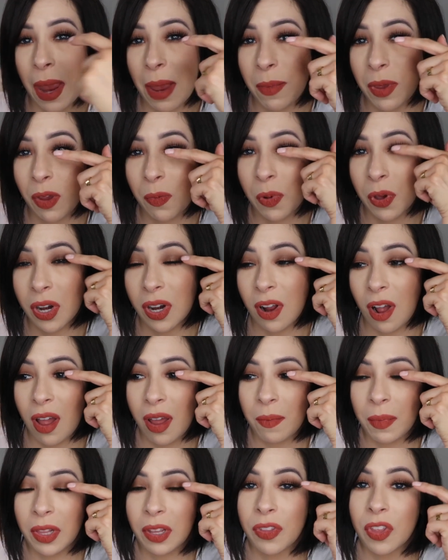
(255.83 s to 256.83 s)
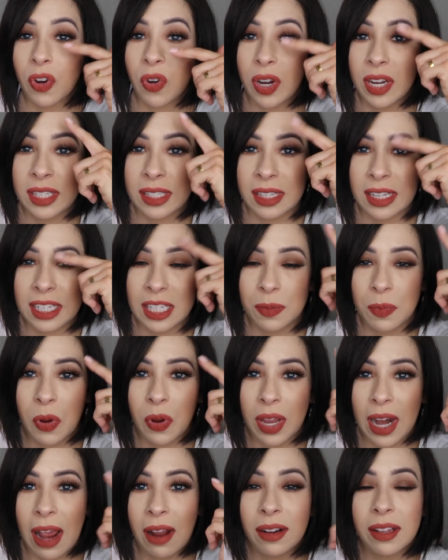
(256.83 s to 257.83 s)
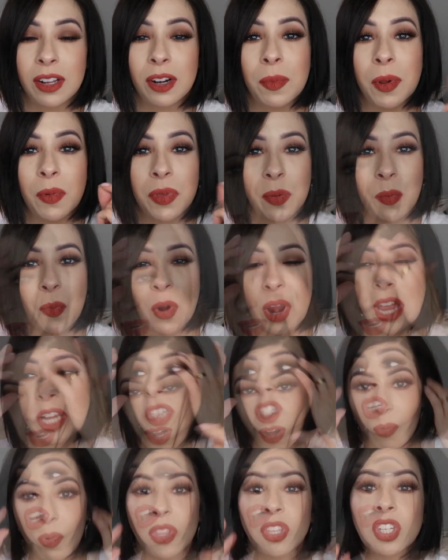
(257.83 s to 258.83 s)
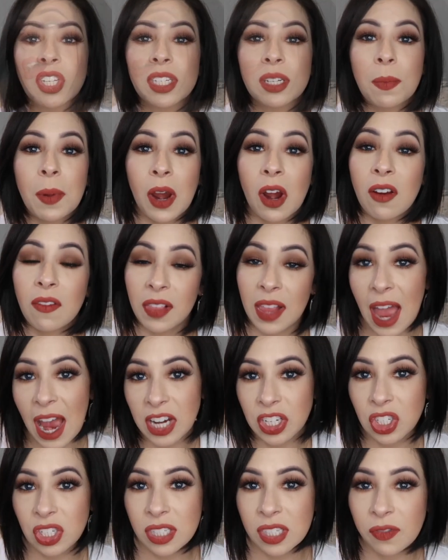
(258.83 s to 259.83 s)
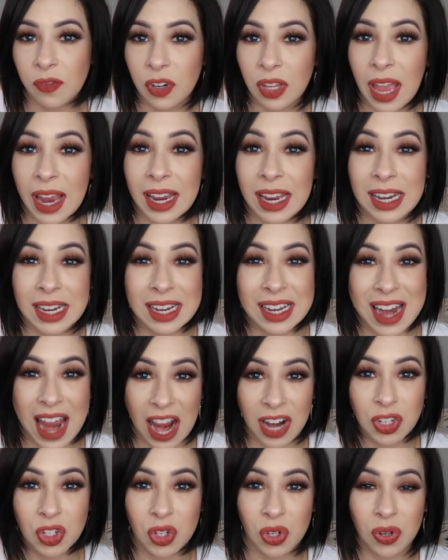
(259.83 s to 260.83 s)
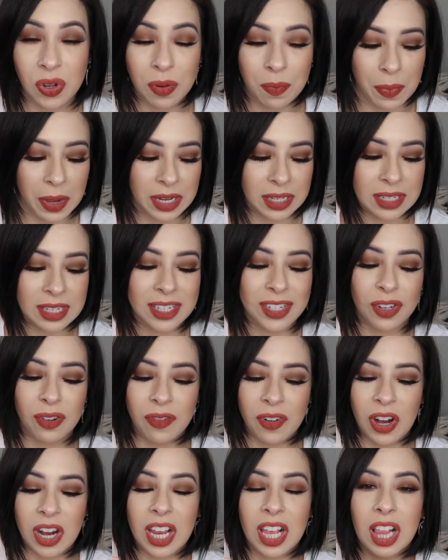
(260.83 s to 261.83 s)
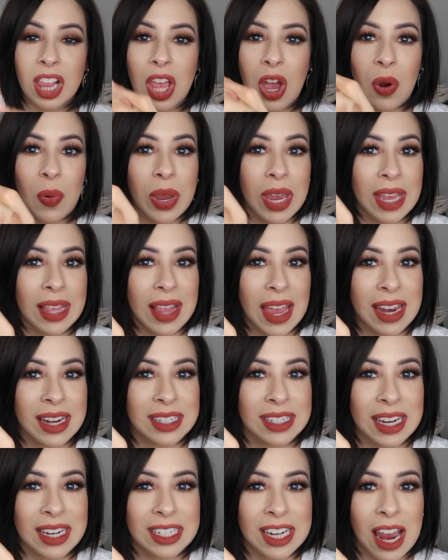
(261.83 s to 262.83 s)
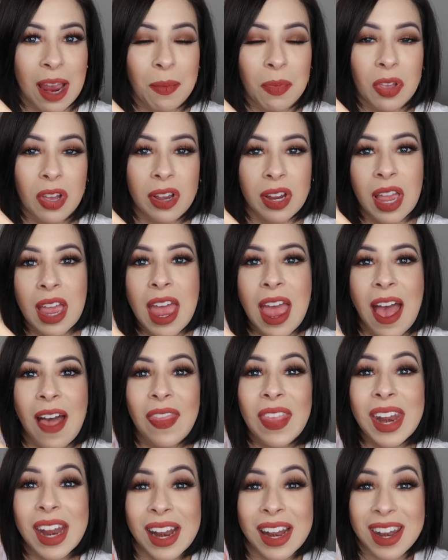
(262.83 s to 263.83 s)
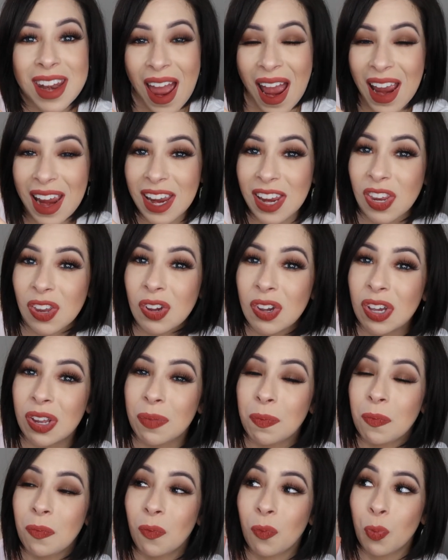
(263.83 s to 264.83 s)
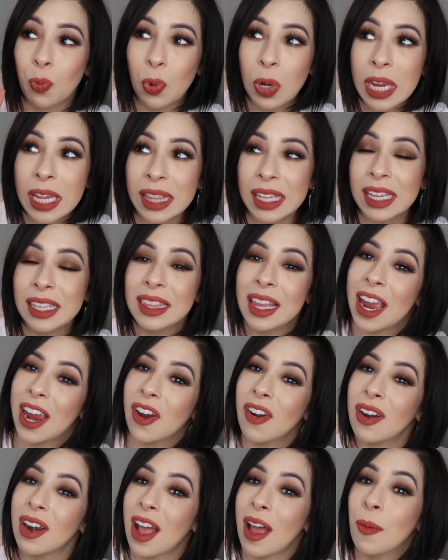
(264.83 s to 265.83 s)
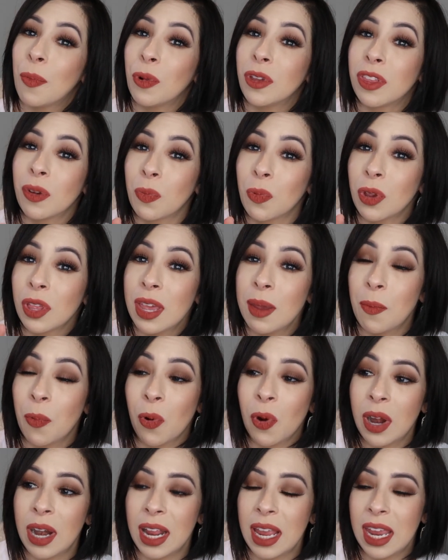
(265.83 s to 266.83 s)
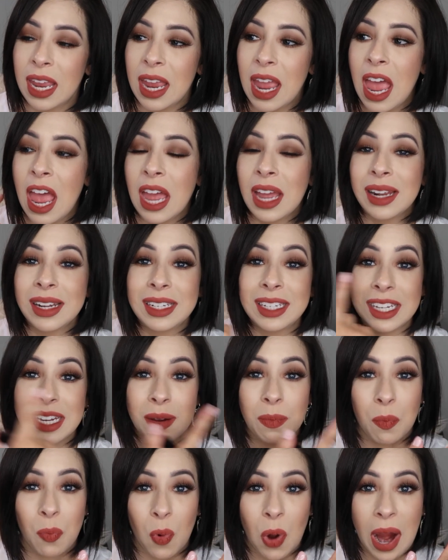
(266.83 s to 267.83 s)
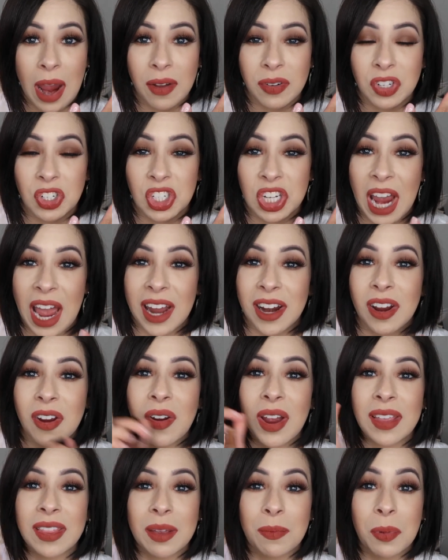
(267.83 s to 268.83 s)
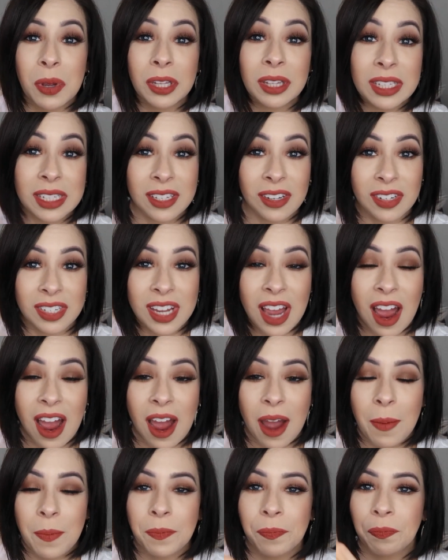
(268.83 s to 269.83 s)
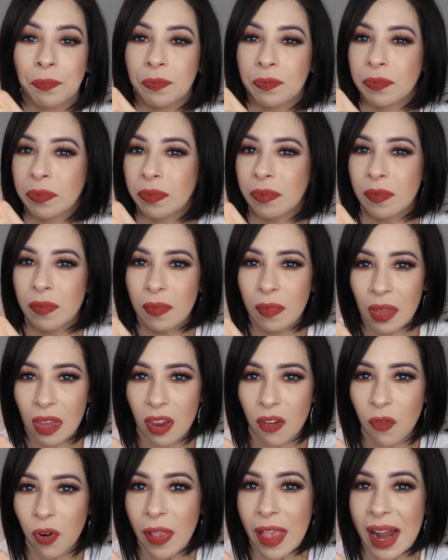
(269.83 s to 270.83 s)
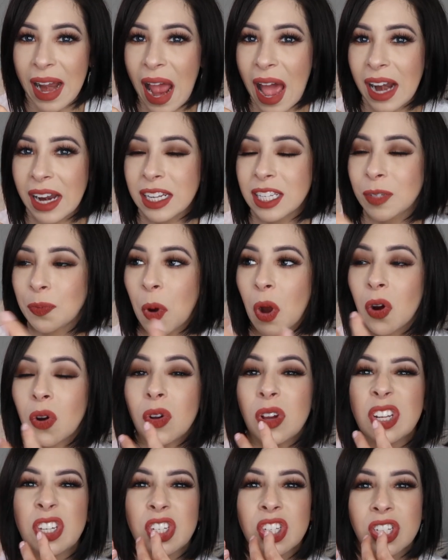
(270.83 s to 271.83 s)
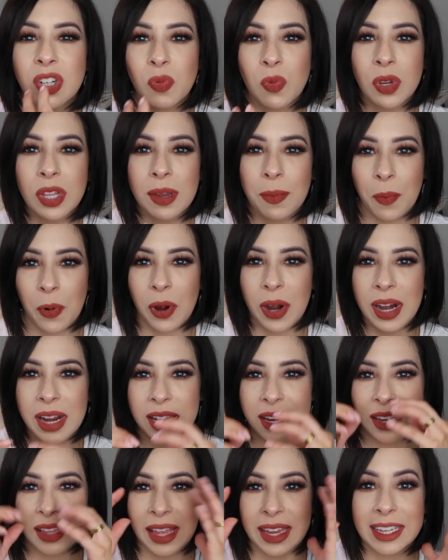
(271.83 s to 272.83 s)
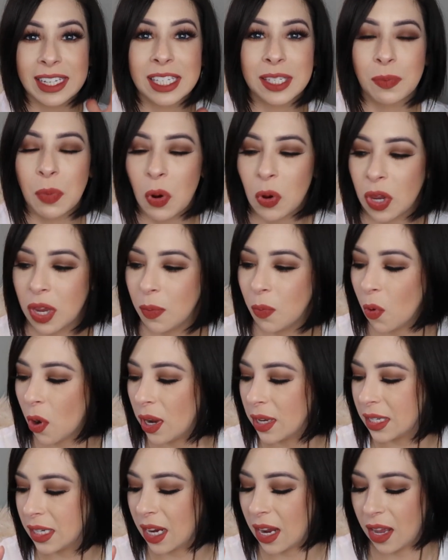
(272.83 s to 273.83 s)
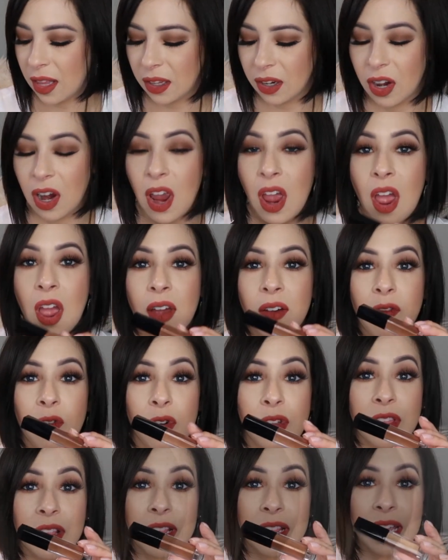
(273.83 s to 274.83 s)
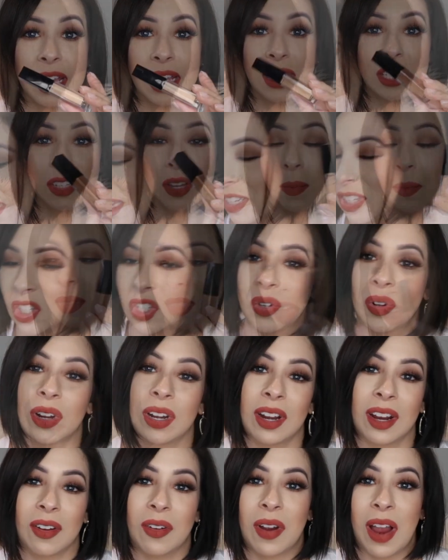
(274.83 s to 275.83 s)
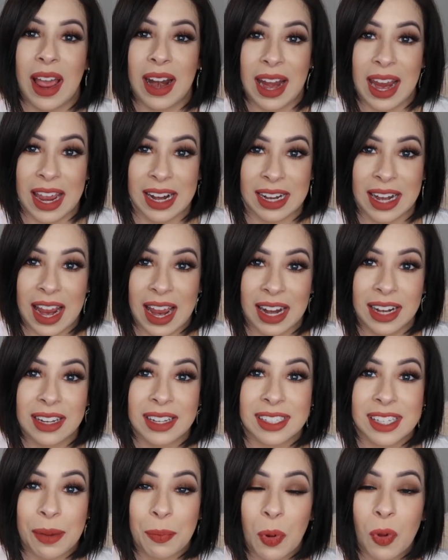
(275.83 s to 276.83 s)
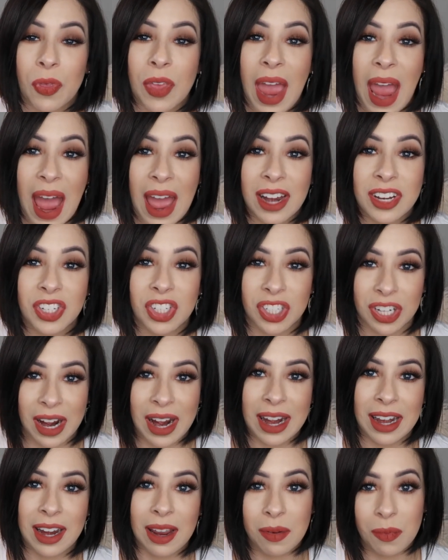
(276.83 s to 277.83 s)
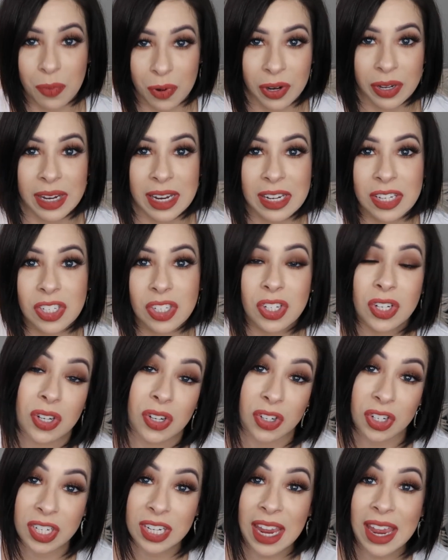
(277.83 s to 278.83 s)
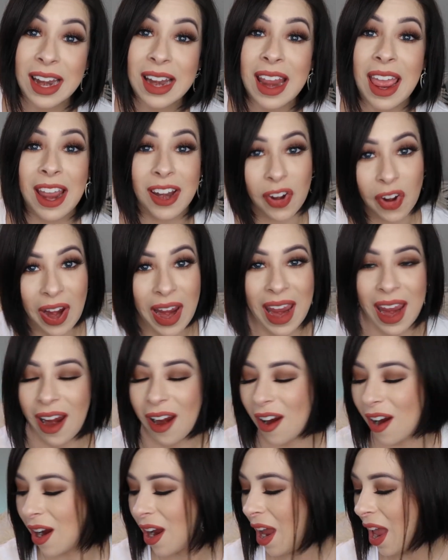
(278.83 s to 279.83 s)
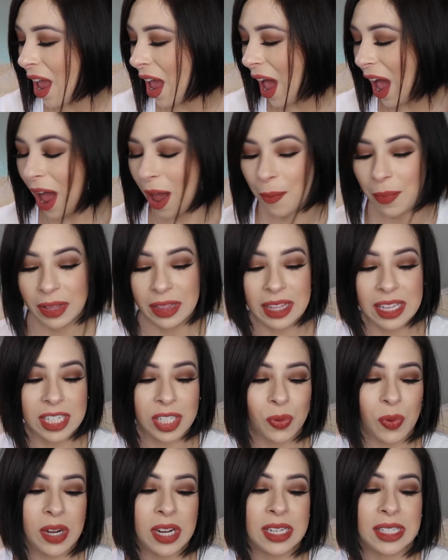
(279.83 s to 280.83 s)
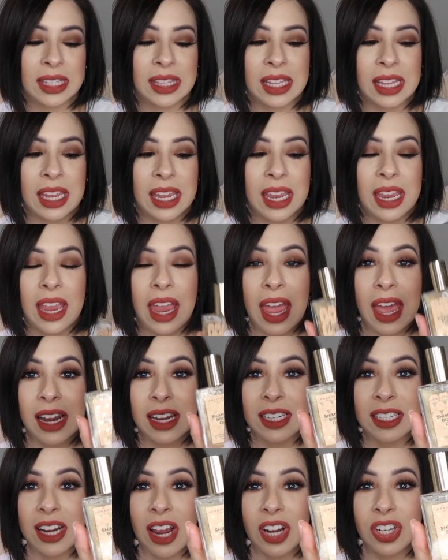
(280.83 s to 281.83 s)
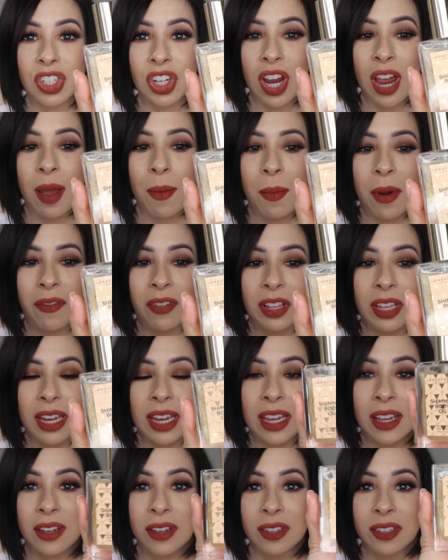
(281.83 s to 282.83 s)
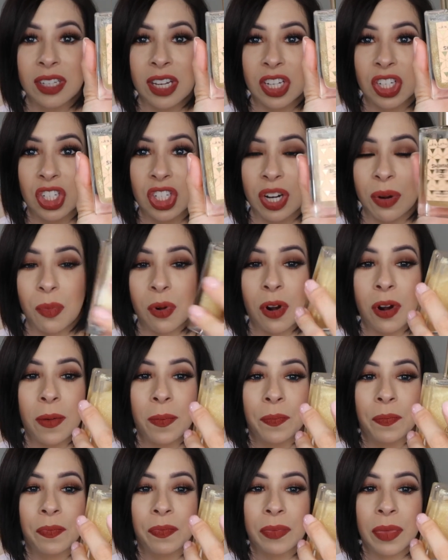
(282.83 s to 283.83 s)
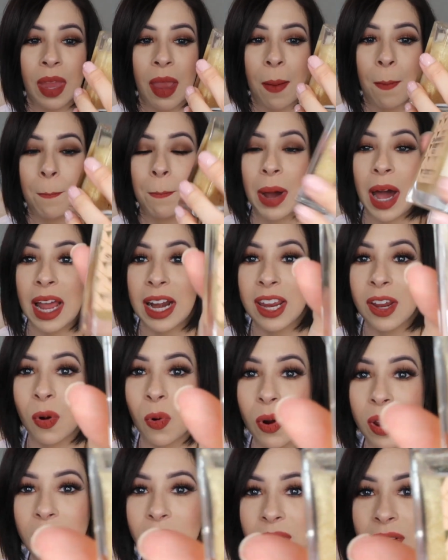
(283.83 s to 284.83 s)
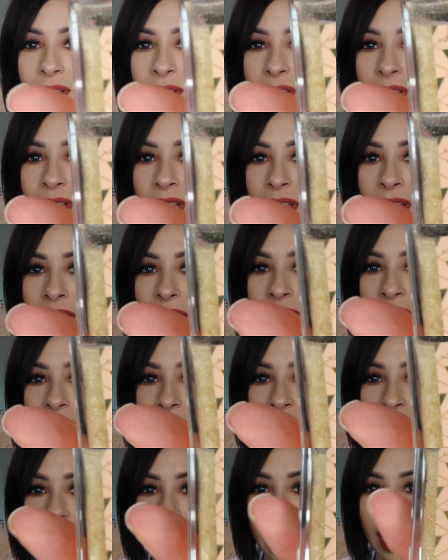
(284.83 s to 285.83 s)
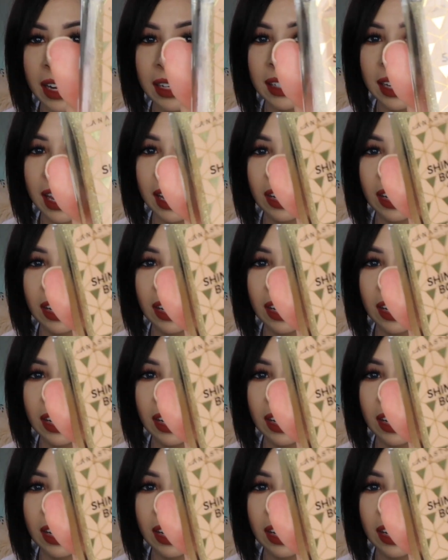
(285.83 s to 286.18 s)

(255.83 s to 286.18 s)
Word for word: Maybe you put it on below the crease and then smoke it out a little bit with a brush. You know, with just a pair of lashes for like a natural but still very glowy like daytime look. And then at night you could really layer it up with a really pretty deep brown shadow and then put this on top for that added sparkle. It's just a really pretty like smoky bronzy color for the lid. And these two are gonna go kind of hand in hand because they both add shine and brilliance to your skin and your hair. Um, but this one is the Anastasia Beverly Hills Shimmer Body Oil. Look at that.